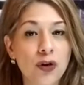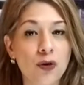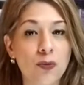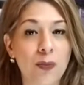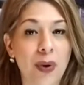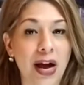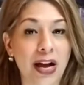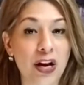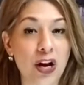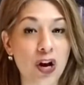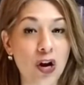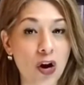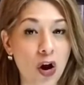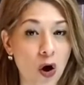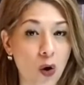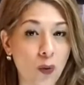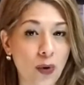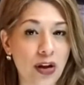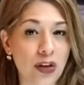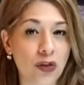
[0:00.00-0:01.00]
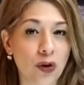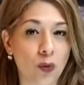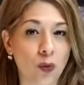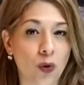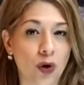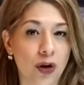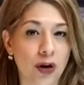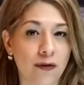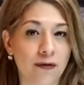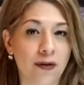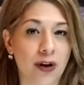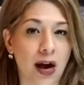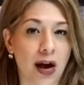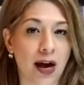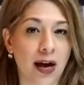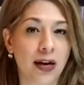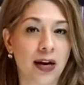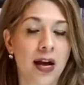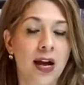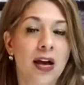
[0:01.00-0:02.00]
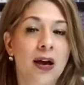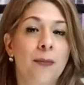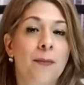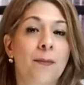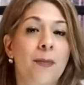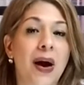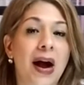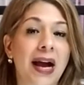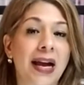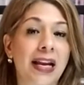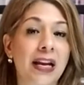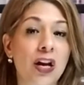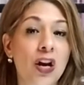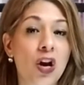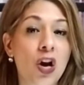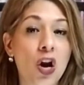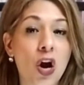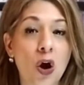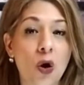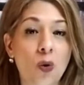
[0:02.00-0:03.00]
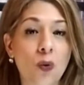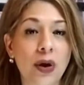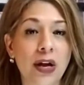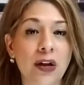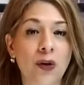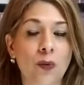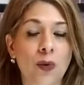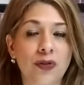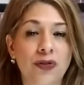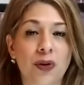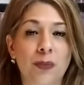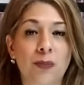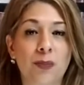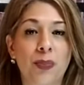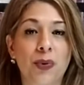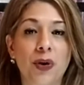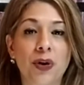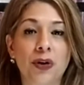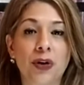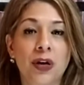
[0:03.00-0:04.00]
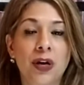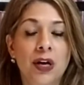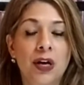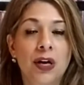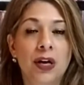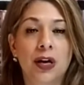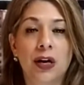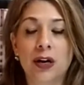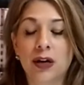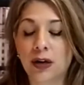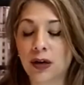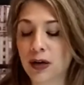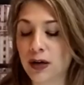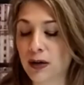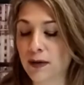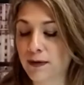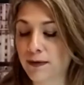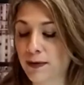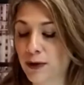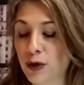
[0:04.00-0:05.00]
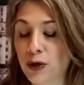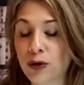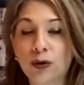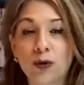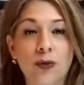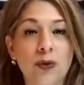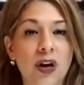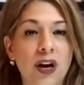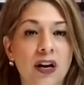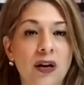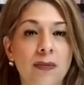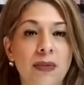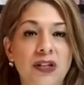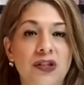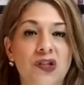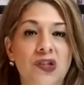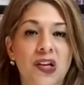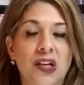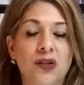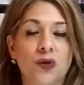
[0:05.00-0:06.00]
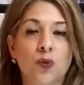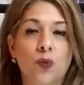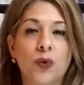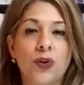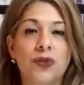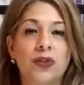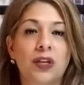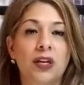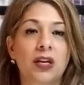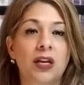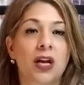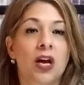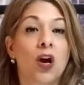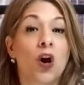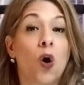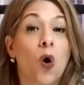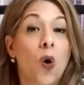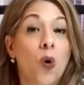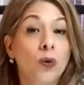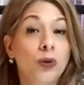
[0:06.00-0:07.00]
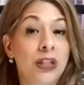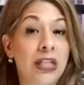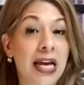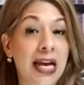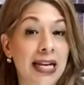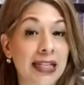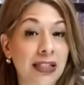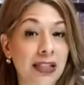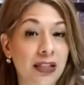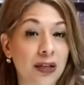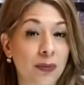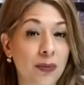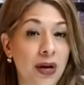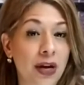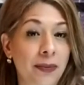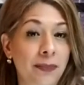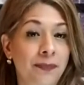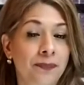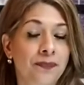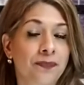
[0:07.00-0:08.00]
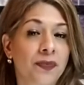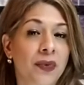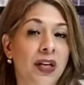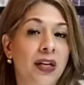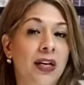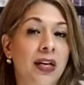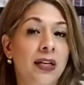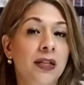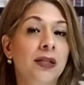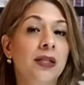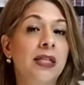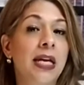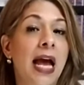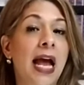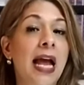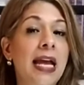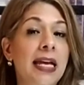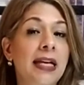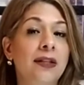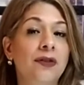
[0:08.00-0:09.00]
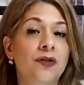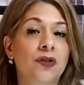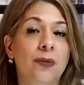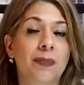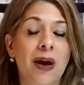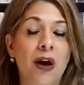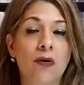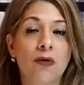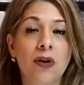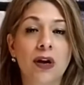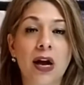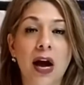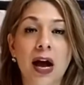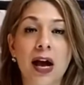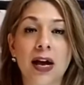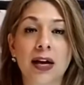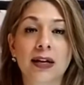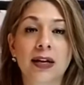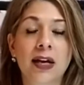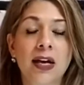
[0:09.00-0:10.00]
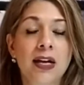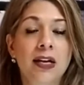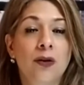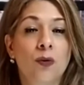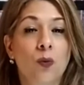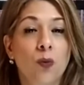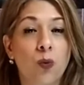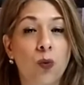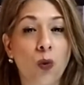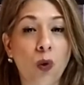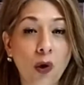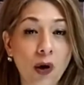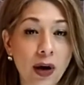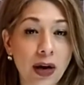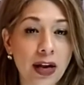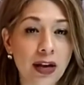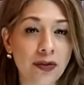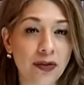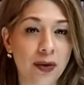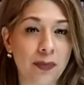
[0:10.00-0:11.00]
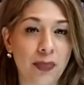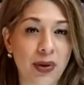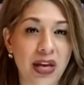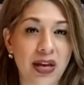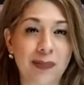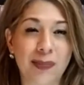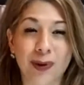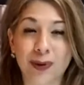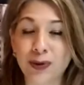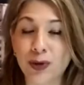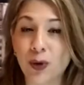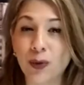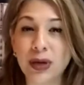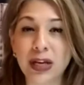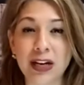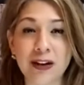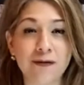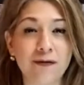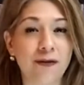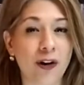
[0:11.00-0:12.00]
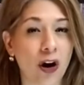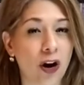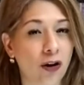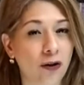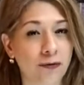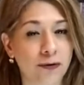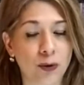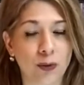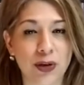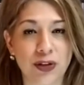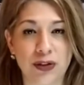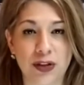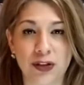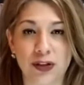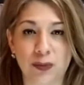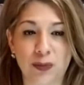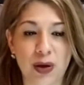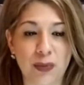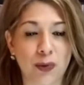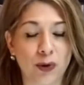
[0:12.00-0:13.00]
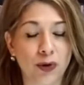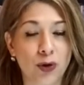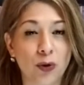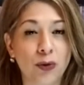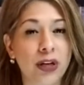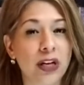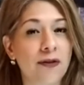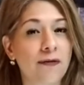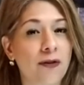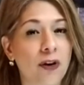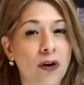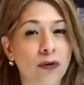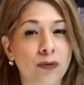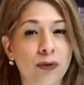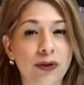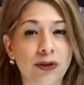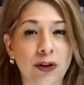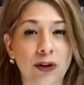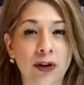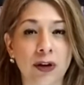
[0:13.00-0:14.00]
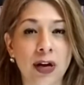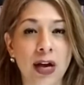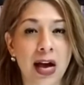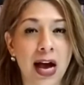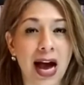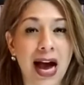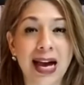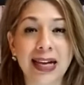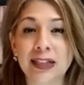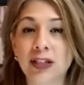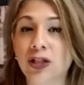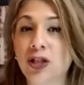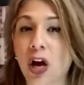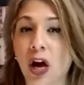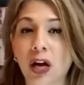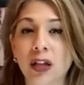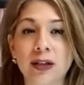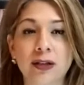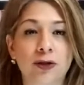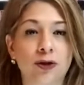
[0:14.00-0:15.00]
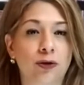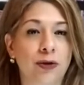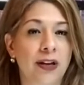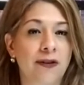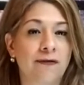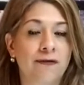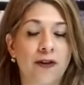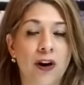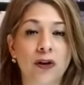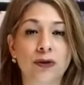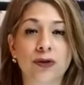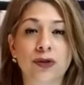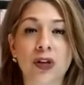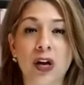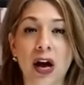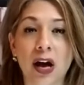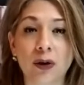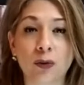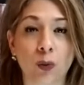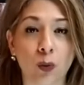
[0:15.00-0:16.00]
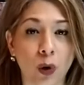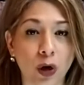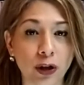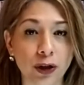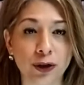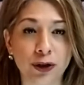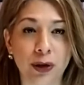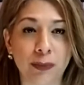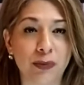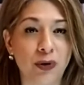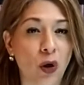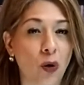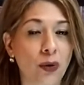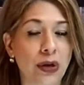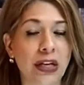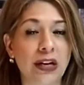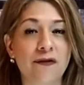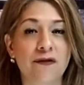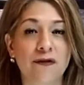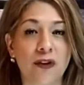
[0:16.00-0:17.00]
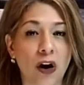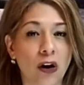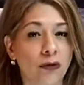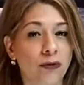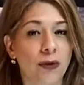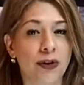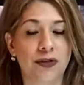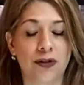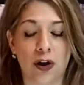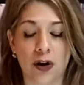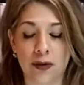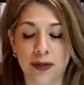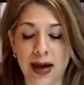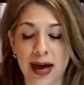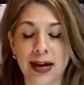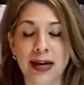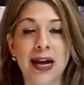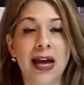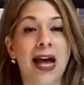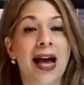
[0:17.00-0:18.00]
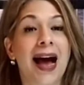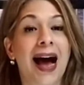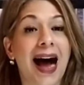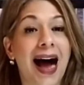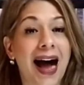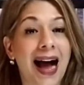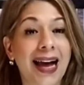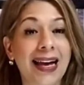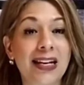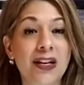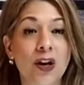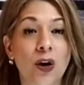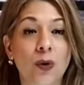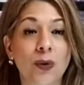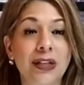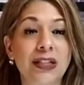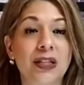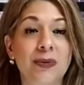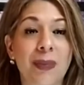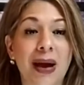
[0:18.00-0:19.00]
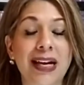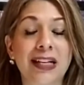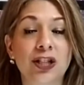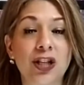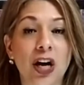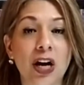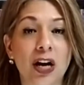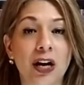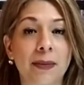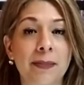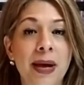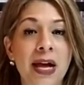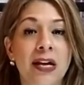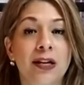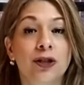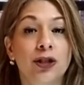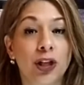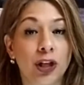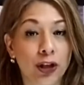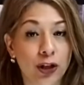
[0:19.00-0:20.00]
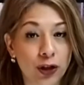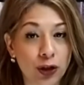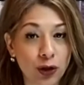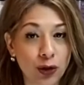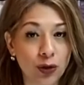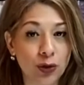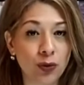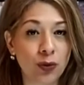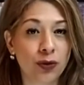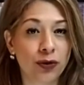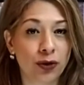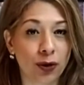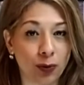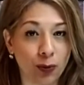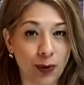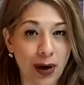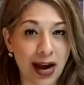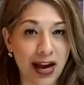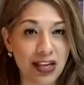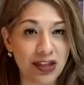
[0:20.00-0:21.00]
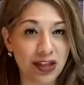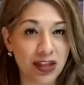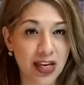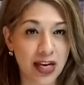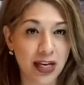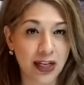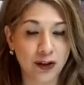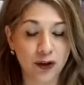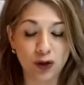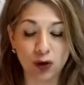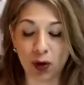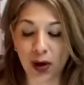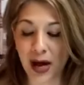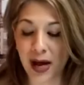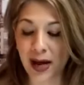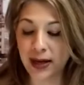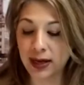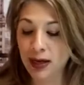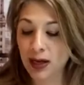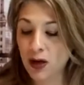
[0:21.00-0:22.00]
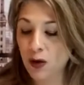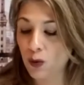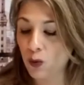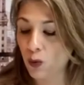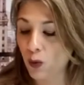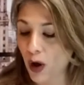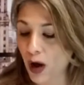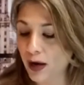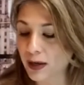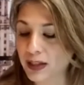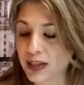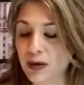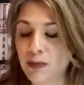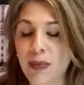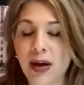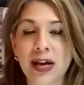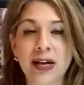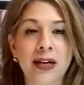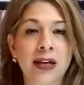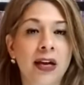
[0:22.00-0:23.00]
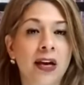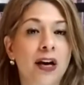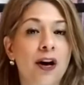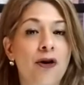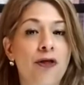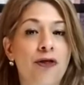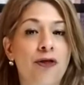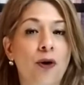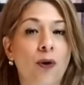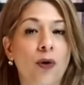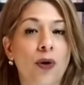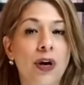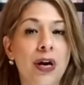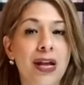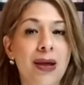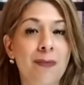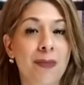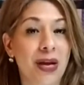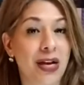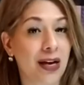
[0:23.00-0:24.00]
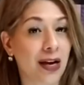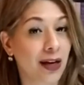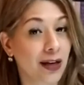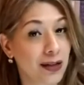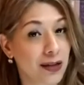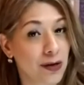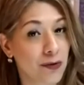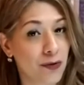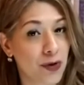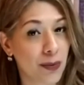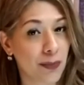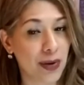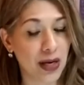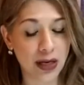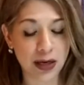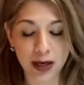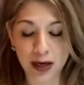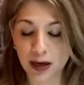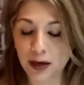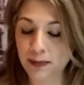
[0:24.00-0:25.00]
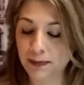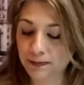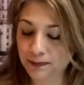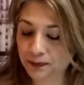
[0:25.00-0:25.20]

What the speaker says: by knowing the word of God, by knowing what the book of Deuteronomy says, what the Old Testament contains about God warning the people, don't get involved with these people, don't get involved with their idolatry, false God worship, don't get involved with all that. I know it's my job to do the right thing. So I walked in my authority because of dominion,